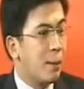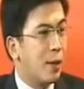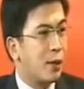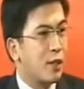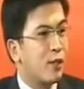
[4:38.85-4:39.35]

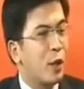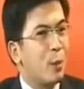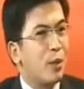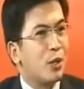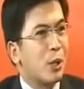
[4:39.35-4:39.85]
Because
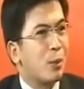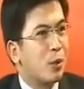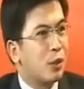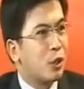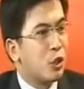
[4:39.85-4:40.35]
Filipinos
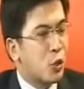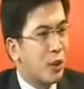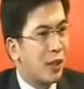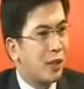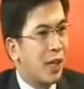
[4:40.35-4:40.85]
abroad
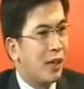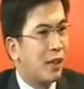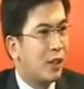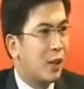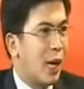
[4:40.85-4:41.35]
usually take
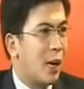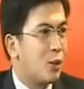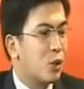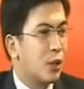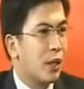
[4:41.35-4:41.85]
their
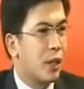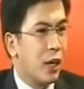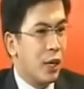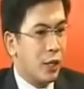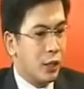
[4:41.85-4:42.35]
time during,
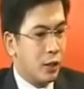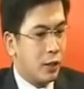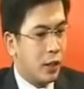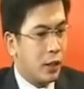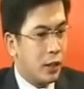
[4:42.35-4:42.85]

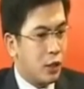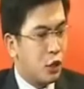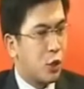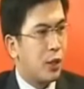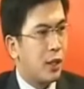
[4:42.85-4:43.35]
they
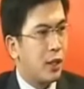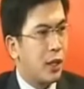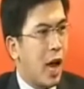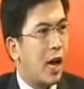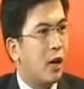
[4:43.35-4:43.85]

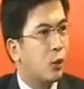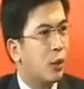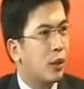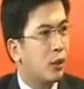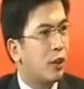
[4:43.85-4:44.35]
usually hang out
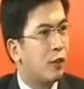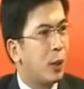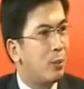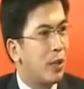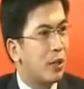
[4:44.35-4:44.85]
with
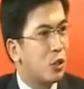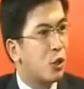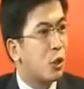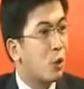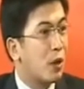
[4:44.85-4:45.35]
co-Filipinos
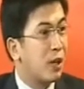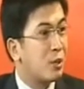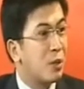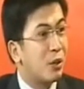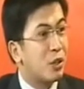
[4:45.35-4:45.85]
during
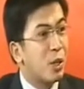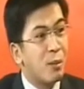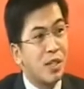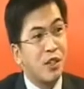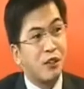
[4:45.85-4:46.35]
weekends because
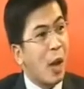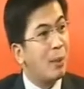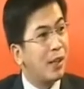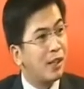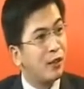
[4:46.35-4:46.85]
they miss their
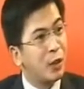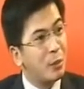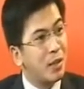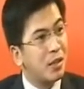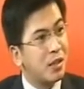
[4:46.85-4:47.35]
family in the
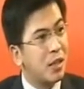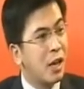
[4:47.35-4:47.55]
Philippines.